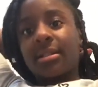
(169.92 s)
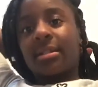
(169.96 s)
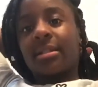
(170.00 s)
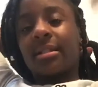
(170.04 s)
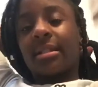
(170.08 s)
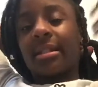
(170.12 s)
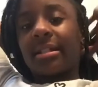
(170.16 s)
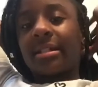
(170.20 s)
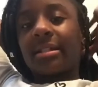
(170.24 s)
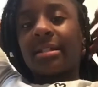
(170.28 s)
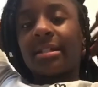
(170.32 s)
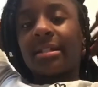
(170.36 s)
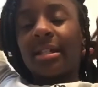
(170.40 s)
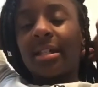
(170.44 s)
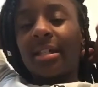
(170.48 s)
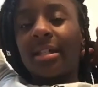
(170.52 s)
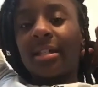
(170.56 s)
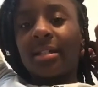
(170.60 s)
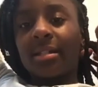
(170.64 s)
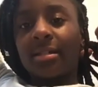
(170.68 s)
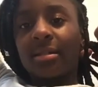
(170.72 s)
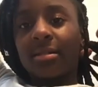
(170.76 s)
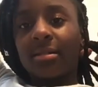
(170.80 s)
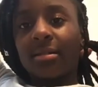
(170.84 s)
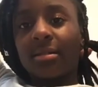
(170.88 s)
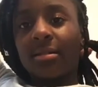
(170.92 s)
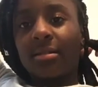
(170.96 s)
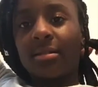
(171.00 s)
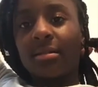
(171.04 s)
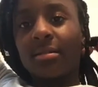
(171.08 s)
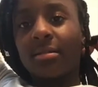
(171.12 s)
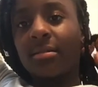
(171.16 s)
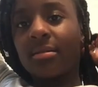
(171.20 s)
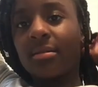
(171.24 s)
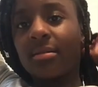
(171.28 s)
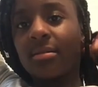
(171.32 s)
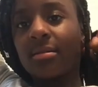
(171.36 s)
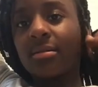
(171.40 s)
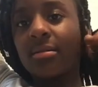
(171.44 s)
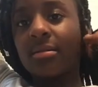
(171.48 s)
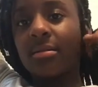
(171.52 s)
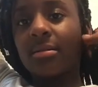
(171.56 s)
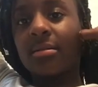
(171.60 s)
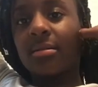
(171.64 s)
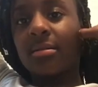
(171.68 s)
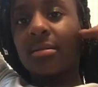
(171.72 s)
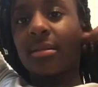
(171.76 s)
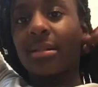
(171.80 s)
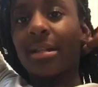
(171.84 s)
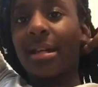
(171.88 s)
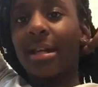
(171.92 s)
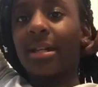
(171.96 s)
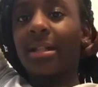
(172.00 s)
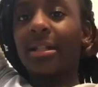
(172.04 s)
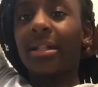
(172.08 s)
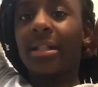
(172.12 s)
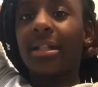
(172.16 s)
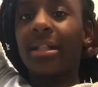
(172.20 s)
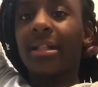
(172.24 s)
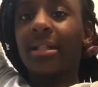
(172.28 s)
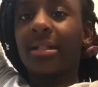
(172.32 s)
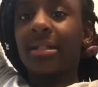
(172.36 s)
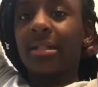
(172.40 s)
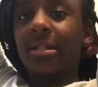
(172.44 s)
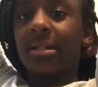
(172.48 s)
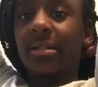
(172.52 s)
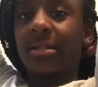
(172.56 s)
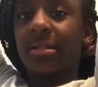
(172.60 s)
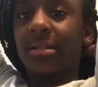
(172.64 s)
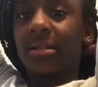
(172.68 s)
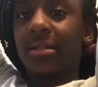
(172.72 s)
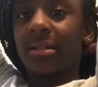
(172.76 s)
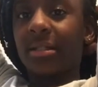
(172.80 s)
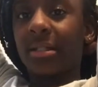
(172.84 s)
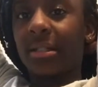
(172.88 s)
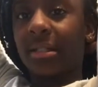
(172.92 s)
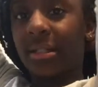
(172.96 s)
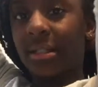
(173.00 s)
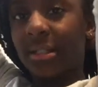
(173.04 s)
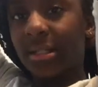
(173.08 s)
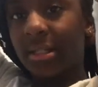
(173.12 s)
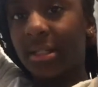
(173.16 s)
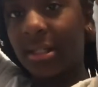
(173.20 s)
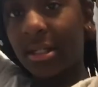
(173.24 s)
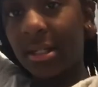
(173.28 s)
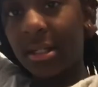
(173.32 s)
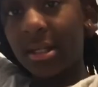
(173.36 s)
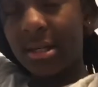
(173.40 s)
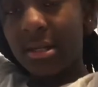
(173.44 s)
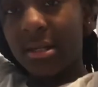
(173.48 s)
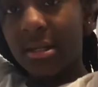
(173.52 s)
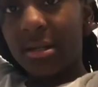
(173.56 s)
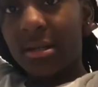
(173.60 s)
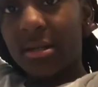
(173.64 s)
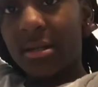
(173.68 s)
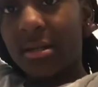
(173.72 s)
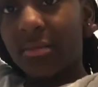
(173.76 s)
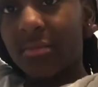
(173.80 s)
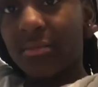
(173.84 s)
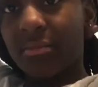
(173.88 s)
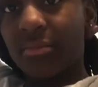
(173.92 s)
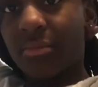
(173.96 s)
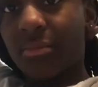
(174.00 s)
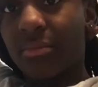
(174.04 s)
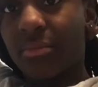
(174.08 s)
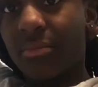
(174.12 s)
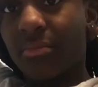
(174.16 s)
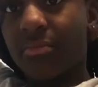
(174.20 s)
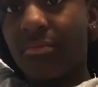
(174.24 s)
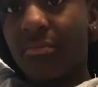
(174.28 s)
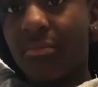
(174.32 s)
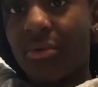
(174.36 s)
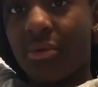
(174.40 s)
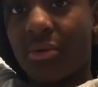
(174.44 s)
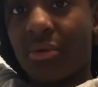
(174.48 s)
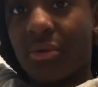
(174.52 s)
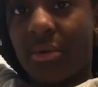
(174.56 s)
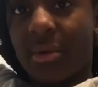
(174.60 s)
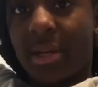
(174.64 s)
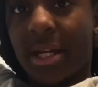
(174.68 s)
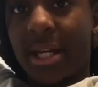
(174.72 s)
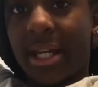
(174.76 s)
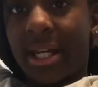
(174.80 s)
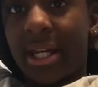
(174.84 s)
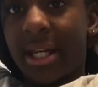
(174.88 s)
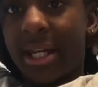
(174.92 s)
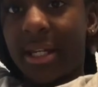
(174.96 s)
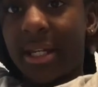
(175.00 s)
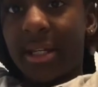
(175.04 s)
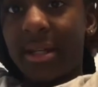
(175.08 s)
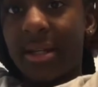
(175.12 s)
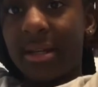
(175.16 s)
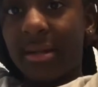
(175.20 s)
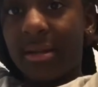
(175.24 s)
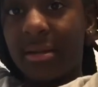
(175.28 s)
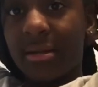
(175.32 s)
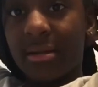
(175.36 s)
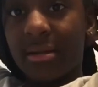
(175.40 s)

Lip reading: like that. Now I need this braid.